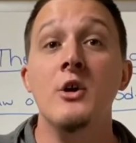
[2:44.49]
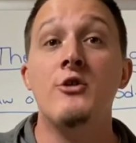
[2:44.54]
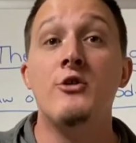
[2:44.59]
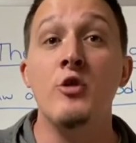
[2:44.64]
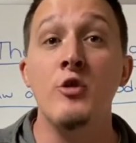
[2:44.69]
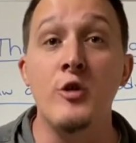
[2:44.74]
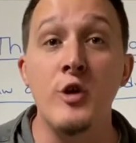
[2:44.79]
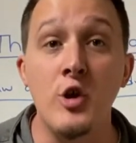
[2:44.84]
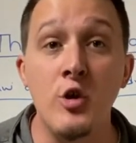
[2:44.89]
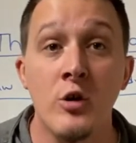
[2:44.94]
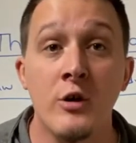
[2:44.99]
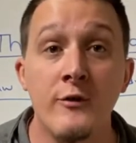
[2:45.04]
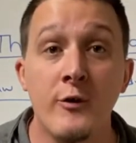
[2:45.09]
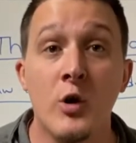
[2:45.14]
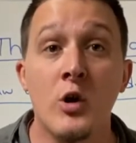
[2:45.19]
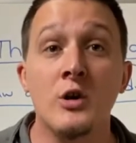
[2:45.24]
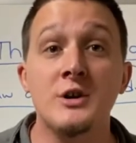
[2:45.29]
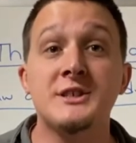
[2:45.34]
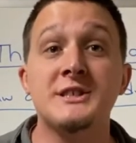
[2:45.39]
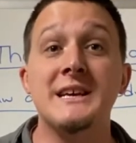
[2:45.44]
to the
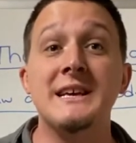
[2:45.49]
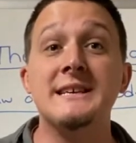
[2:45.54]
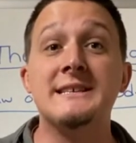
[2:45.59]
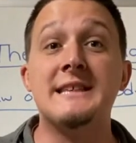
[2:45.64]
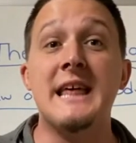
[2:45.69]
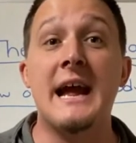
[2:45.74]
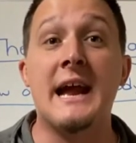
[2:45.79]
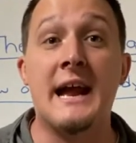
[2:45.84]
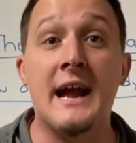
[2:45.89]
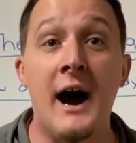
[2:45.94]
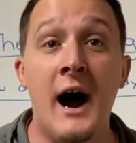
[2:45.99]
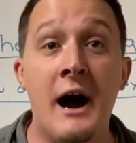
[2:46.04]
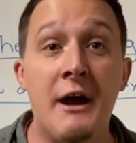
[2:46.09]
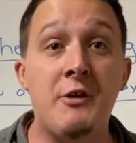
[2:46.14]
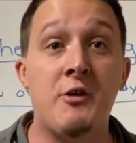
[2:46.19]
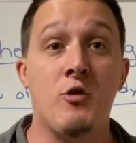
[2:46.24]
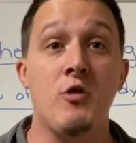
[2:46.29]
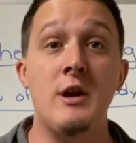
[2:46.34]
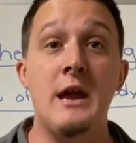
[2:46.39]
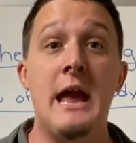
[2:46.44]
universe is that
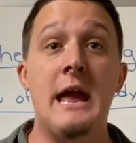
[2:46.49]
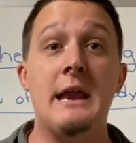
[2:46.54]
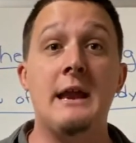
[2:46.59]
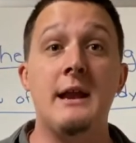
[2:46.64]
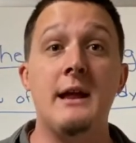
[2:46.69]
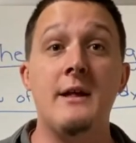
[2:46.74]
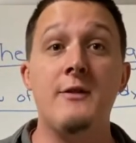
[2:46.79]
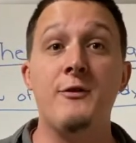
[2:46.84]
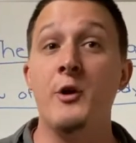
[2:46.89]
God created it.